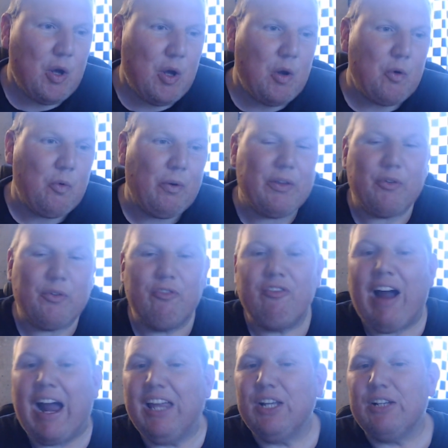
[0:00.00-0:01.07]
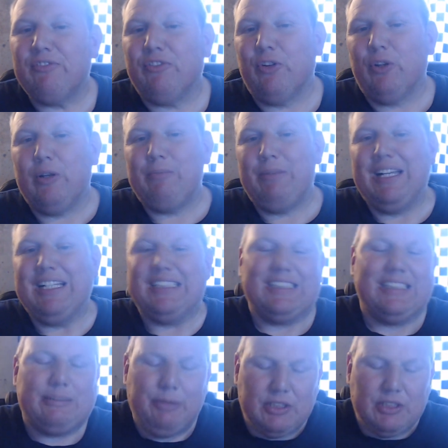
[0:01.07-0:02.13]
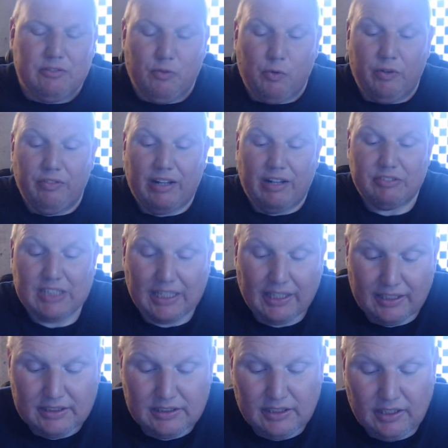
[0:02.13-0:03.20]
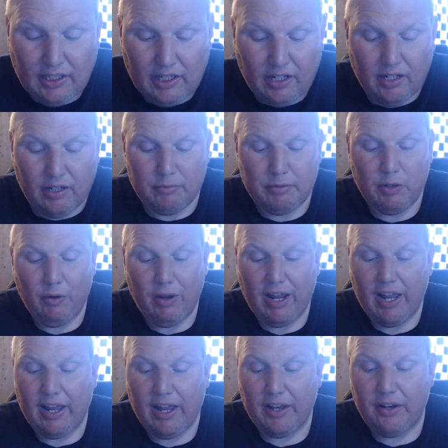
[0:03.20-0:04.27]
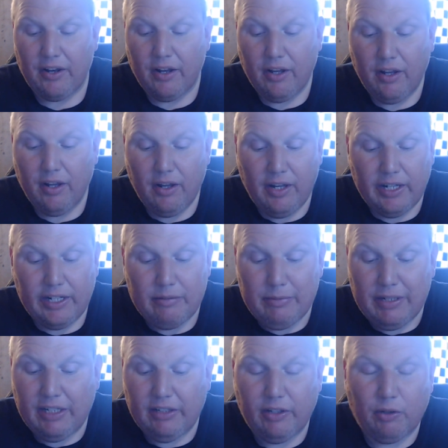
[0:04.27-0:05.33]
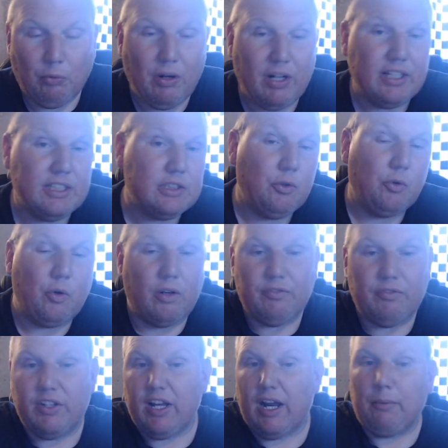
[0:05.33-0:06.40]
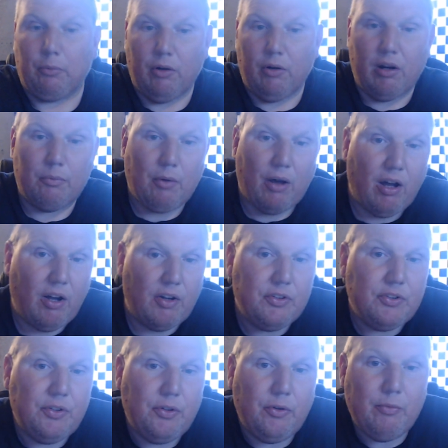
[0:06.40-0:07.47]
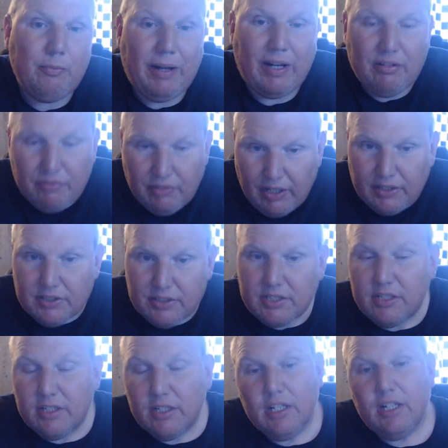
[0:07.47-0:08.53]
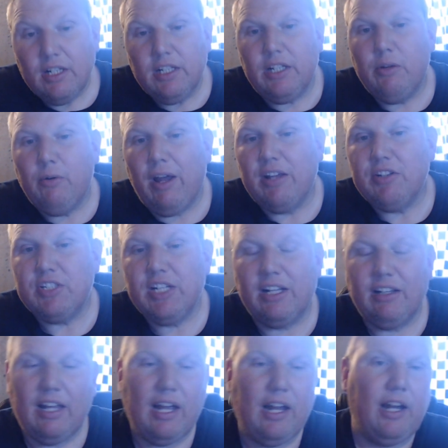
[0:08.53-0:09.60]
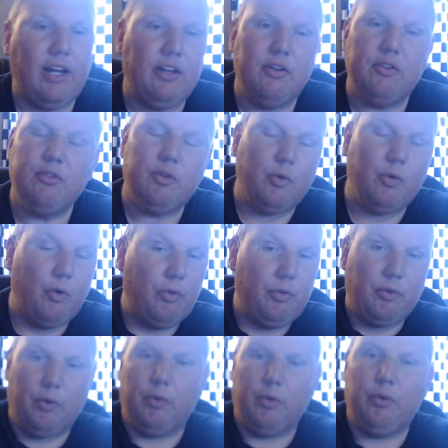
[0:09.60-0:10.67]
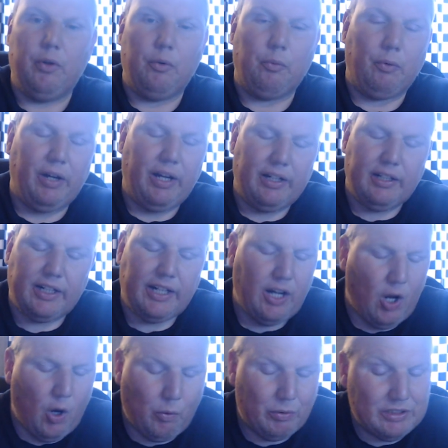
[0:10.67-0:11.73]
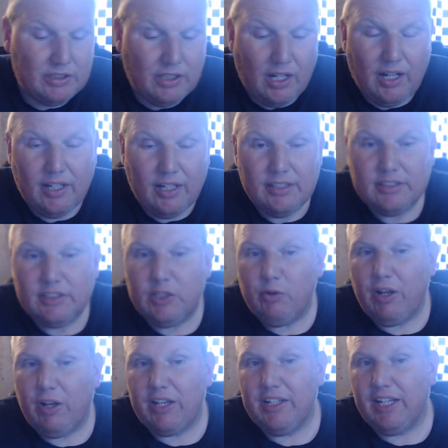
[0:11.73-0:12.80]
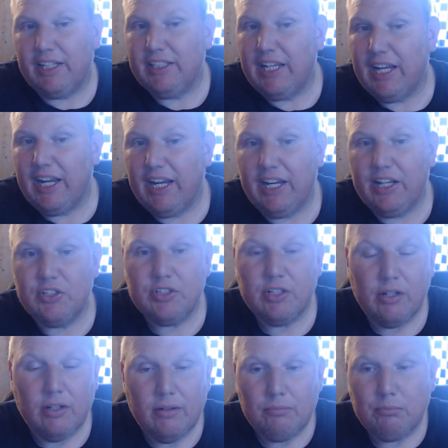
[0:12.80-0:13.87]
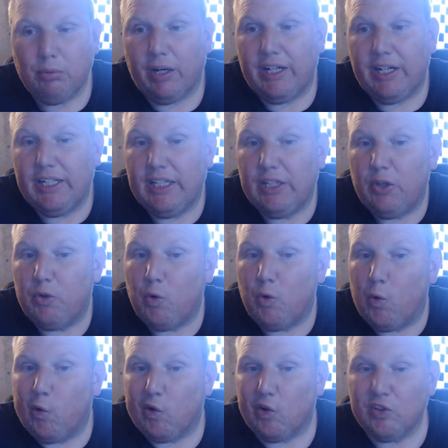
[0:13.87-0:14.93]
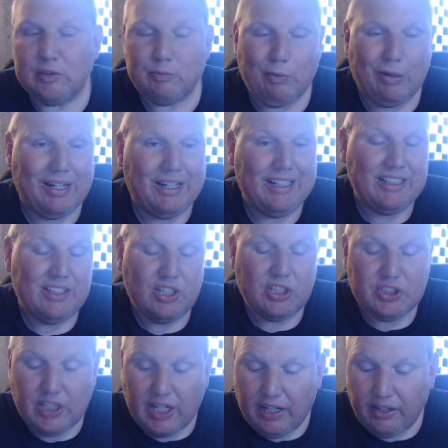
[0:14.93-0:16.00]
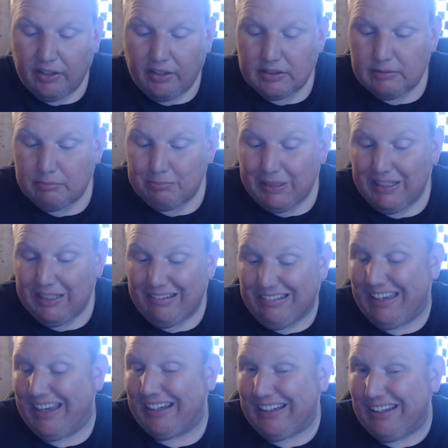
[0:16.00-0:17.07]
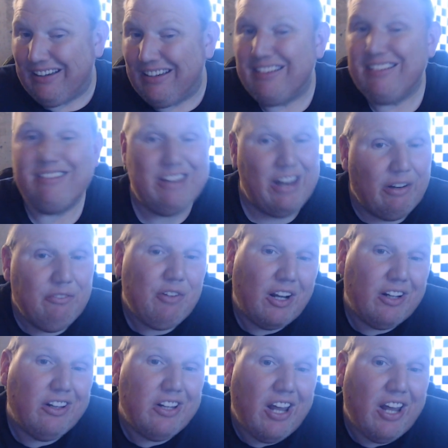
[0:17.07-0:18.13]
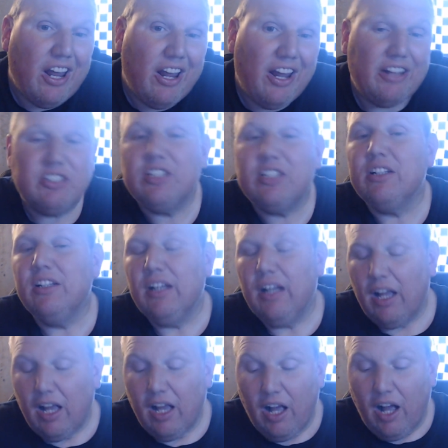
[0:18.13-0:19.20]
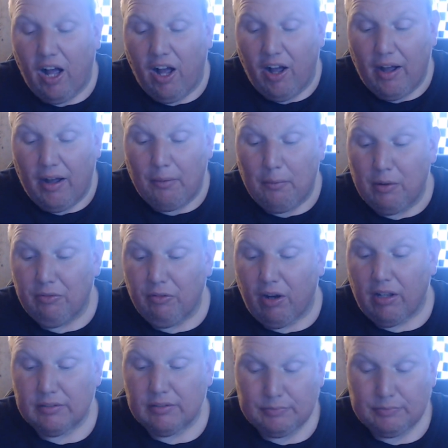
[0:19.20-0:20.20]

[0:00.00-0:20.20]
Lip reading: rather violent for only being 6 minutes and 45 seconds. You had immediately Ruckus going off the top rope onto main event. You had J Lyon going through the ring like he always does. You had Nick Gage bringing in the doors, bringing in the chairs, and being Nick fucking Gage. Overall,